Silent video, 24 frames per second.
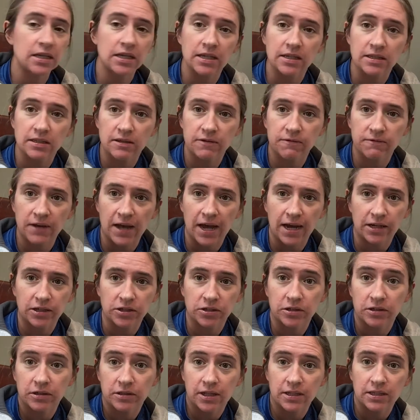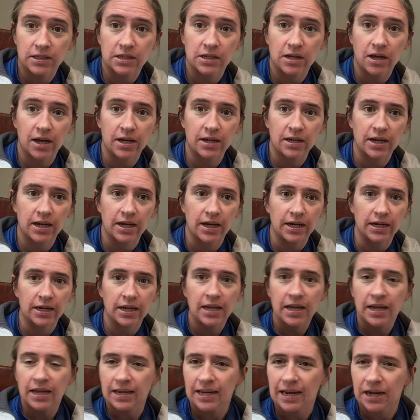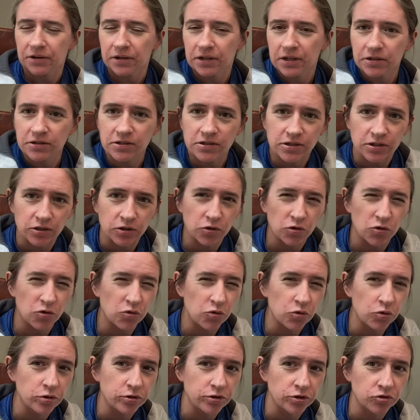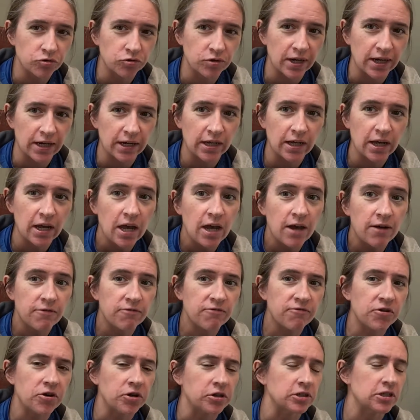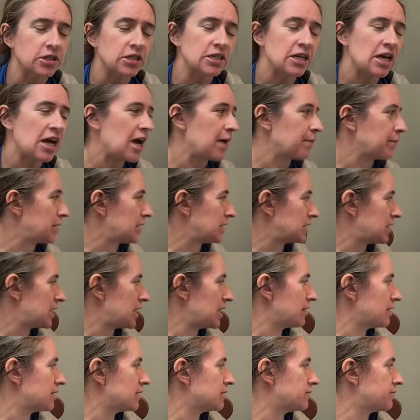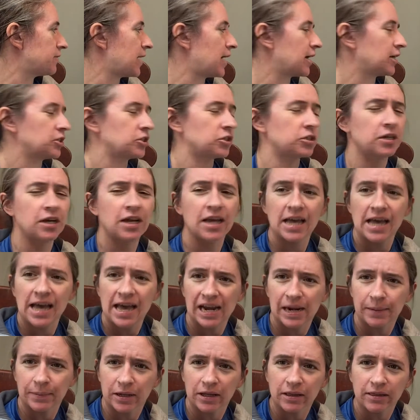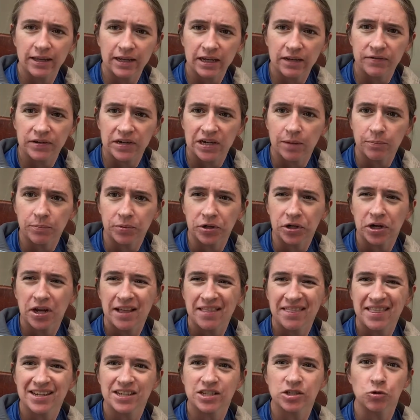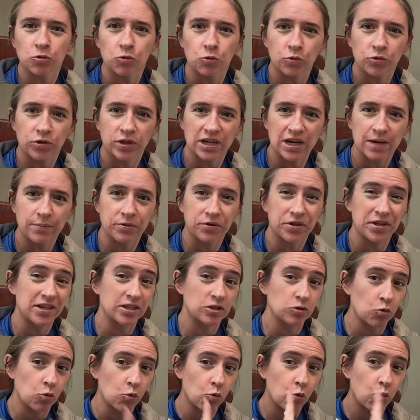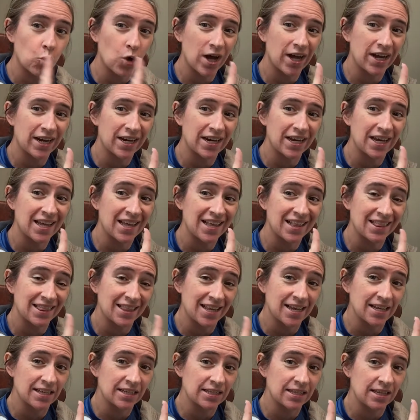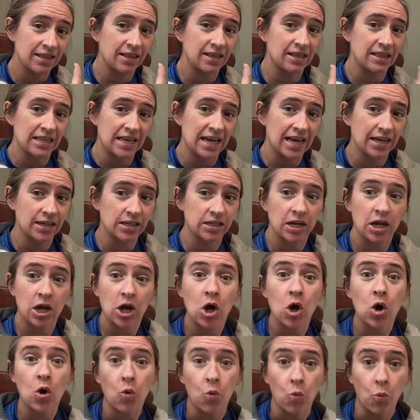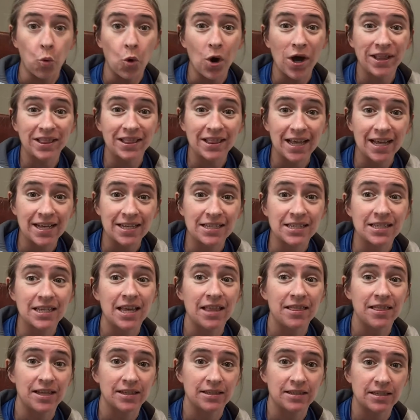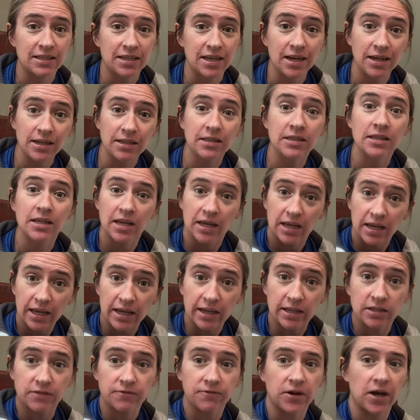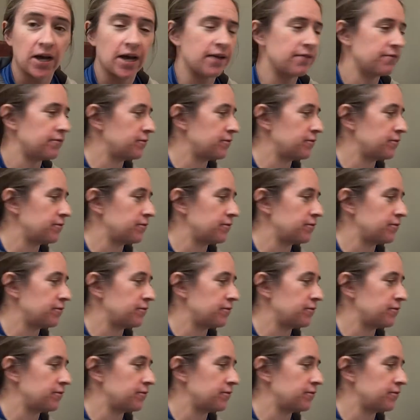is the factor that's not 9. Now here's the cool trick. First, I'm going to take this factor and I'm going to think of a number that is the number that is 1 less than that. 1 less than 6 is 5.